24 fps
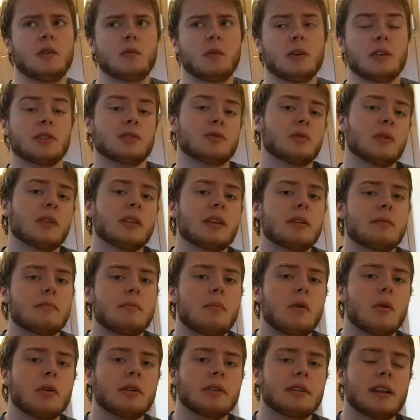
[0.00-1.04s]
while it's really
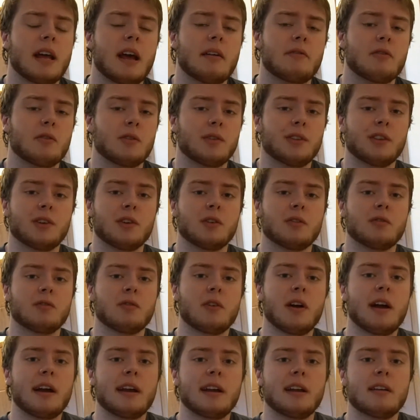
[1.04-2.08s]
important to have a really good
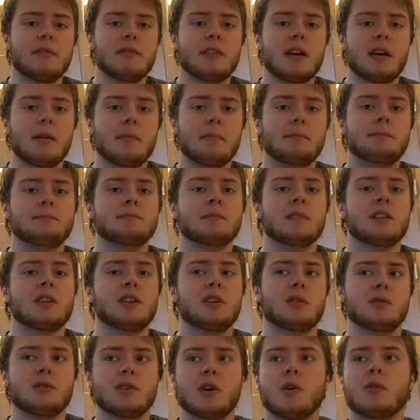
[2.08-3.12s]
variety of them,
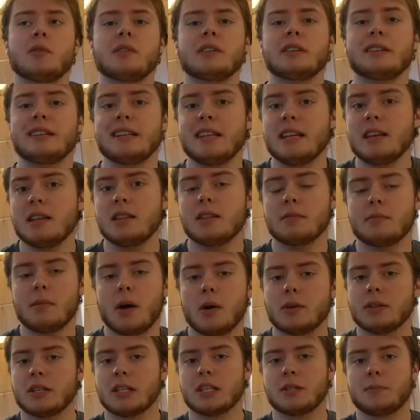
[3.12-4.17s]
you don't need the
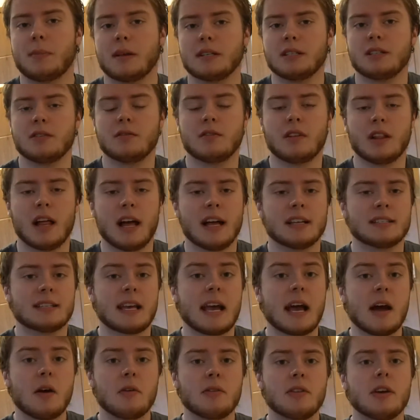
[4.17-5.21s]
most expensive glass
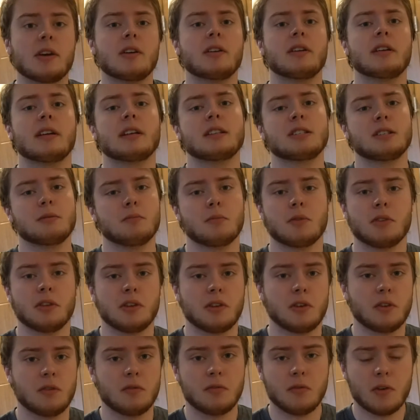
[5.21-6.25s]
out there to get some really
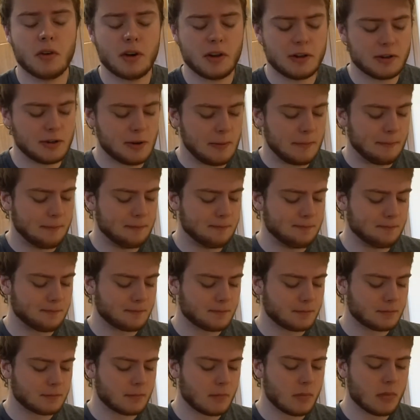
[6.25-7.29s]
good footage.
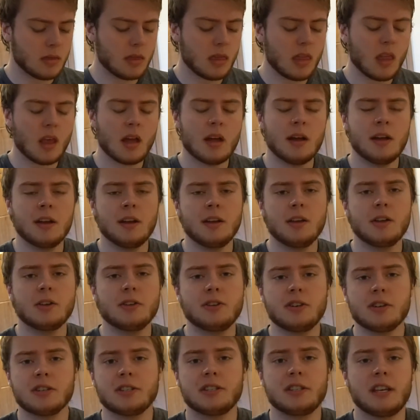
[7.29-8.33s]
You
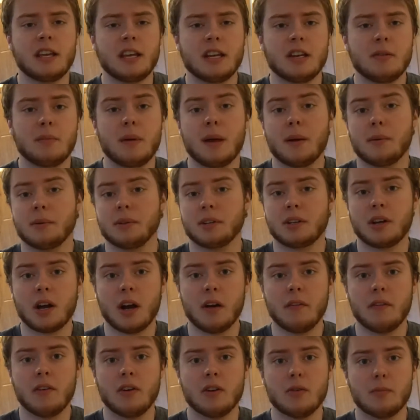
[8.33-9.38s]
just need to be able to
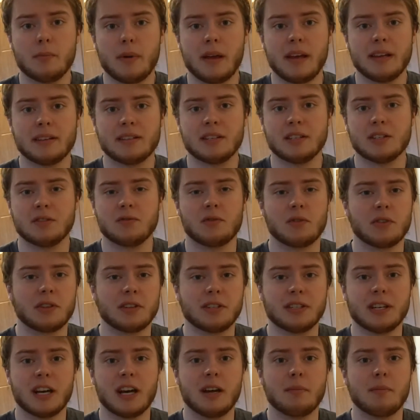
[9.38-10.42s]
cover your bases for the
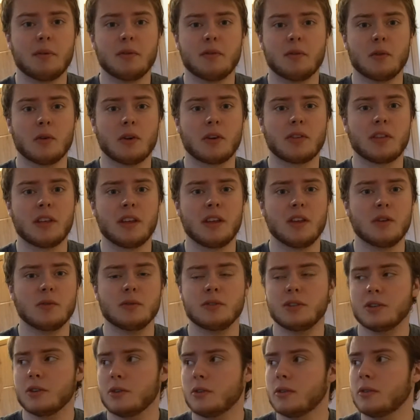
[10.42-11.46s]
type of work that you
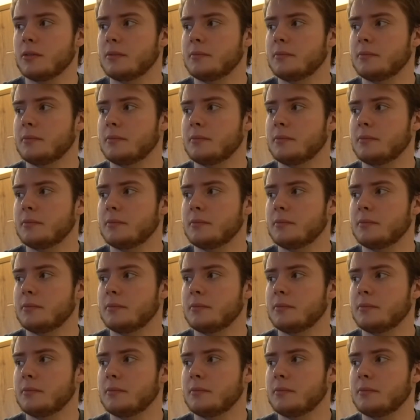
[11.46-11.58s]
do.